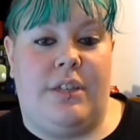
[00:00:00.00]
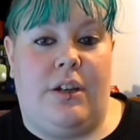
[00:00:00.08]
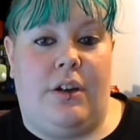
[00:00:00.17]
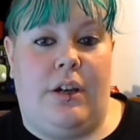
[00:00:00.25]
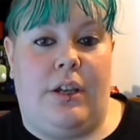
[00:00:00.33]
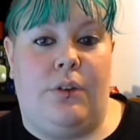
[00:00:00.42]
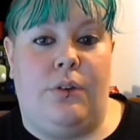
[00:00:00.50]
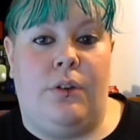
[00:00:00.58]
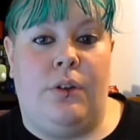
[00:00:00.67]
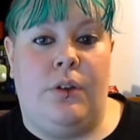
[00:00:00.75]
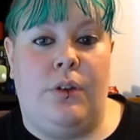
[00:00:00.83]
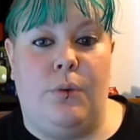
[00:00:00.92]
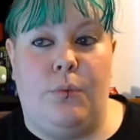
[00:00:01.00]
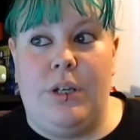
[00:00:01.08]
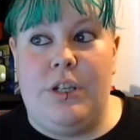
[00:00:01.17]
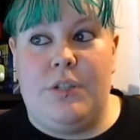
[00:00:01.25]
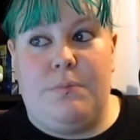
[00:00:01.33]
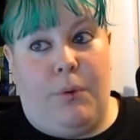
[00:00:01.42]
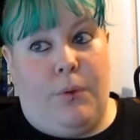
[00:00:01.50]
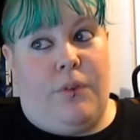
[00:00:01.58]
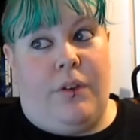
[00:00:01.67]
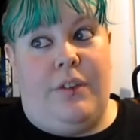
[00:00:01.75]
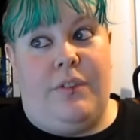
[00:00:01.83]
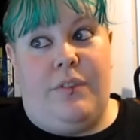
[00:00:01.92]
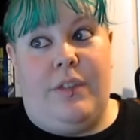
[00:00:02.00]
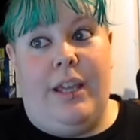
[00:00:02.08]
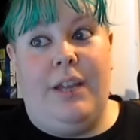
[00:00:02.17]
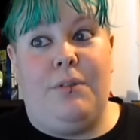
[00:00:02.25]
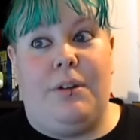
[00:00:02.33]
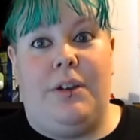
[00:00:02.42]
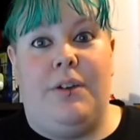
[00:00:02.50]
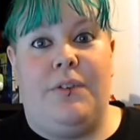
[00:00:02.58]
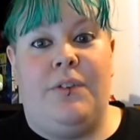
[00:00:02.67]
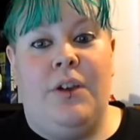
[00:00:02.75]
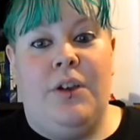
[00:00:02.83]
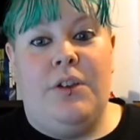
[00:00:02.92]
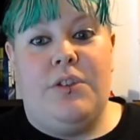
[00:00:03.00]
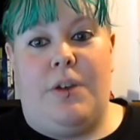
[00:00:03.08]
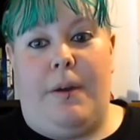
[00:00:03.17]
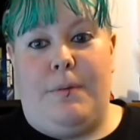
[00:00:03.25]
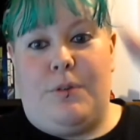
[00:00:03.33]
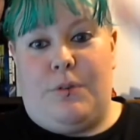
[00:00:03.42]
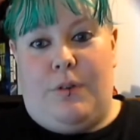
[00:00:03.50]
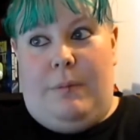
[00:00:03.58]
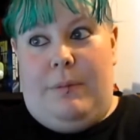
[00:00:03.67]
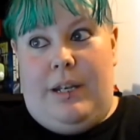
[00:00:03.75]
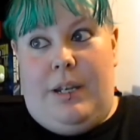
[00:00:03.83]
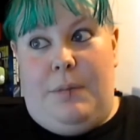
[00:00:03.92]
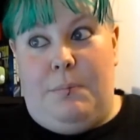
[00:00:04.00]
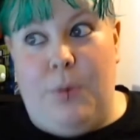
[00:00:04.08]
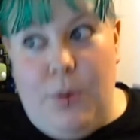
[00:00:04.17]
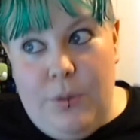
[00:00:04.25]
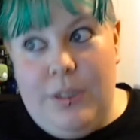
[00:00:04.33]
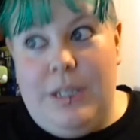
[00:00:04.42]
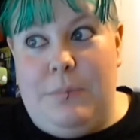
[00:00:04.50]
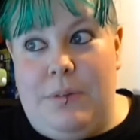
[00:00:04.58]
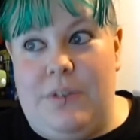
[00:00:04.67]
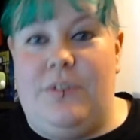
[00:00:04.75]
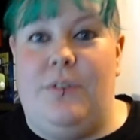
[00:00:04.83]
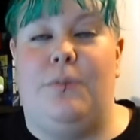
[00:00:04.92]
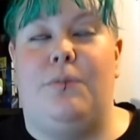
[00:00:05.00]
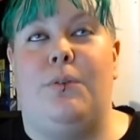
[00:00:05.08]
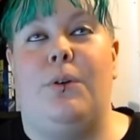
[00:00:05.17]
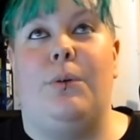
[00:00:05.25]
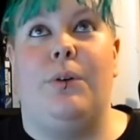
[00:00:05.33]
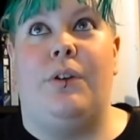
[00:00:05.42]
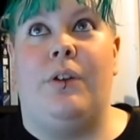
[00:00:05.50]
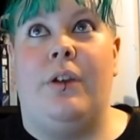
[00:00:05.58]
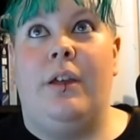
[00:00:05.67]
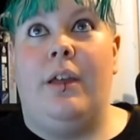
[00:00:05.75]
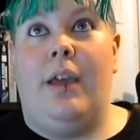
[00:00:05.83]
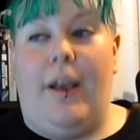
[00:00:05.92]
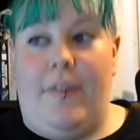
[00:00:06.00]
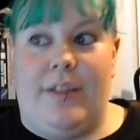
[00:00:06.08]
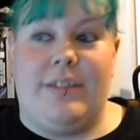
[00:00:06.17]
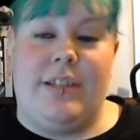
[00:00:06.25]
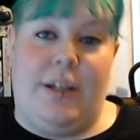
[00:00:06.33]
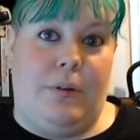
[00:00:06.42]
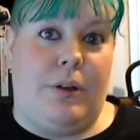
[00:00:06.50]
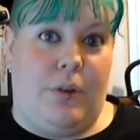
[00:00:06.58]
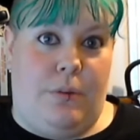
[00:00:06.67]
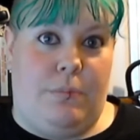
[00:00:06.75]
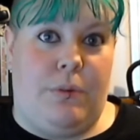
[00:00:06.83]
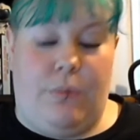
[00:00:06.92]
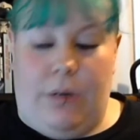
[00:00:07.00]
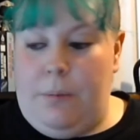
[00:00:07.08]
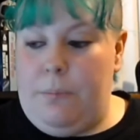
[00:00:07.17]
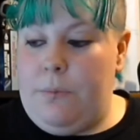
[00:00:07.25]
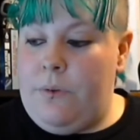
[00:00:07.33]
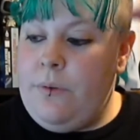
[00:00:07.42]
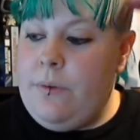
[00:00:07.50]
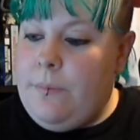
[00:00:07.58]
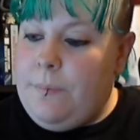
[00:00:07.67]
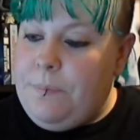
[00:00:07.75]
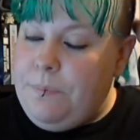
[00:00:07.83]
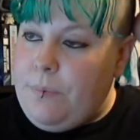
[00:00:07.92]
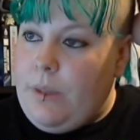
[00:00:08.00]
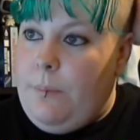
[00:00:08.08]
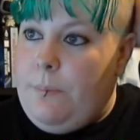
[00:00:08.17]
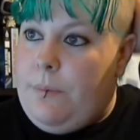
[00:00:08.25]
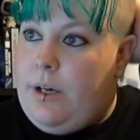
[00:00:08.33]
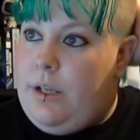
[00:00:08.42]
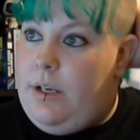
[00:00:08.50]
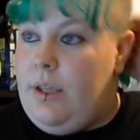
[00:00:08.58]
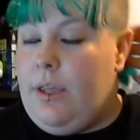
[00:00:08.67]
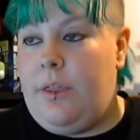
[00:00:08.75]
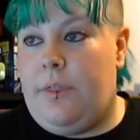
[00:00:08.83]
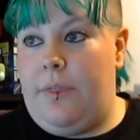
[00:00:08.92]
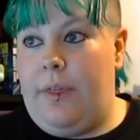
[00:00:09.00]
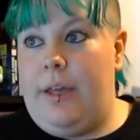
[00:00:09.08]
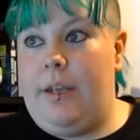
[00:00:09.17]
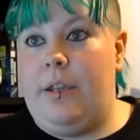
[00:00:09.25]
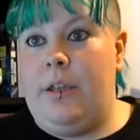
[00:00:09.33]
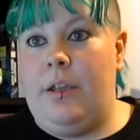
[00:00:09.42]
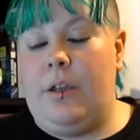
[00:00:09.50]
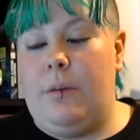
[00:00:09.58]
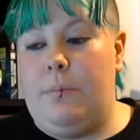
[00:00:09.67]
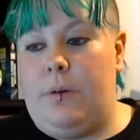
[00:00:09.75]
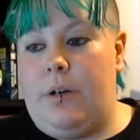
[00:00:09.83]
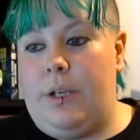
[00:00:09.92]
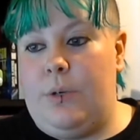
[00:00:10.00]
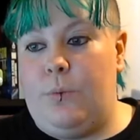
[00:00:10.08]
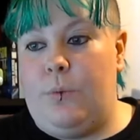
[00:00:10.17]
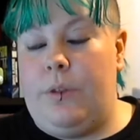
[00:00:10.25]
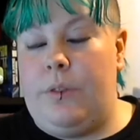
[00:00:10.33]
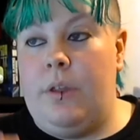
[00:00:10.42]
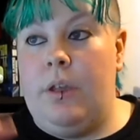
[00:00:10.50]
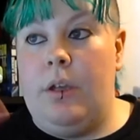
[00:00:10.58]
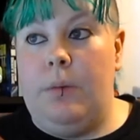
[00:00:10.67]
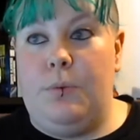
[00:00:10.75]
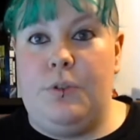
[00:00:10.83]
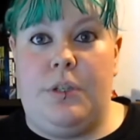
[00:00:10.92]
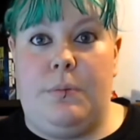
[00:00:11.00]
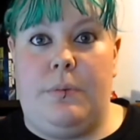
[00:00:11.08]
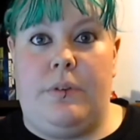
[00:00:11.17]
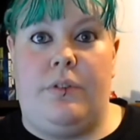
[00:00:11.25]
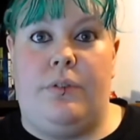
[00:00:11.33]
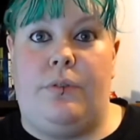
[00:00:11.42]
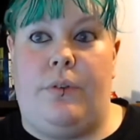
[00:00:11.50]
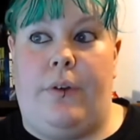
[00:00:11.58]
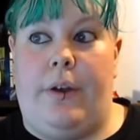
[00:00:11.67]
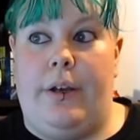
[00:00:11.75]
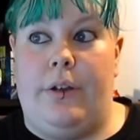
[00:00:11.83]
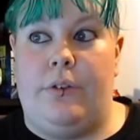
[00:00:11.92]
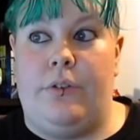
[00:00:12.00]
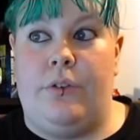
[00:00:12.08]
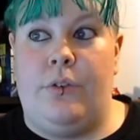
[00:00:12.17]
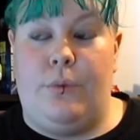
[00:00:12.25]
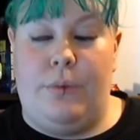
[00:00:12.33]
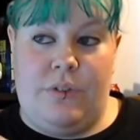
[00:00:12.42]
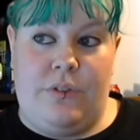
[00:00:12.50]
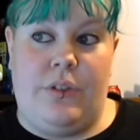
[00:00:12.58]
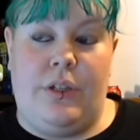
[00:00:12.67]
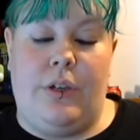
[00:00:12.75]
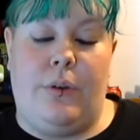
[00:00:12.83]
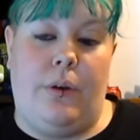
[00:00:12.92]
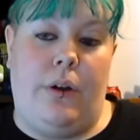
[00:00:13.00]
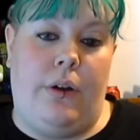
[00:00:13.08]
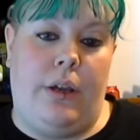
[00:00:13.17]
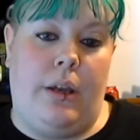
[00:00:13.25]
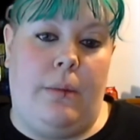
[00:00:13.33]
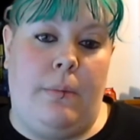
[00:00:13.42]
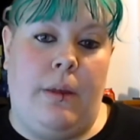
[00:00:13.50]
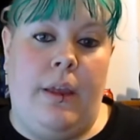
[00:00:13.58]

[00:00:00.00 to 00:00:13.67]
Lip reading: that I could reach both sides of the handrails. So I was grabbing and pulling myself forward, and that's how I got up the ramps. But that, combined with pushing myself around the rest of the aquarium,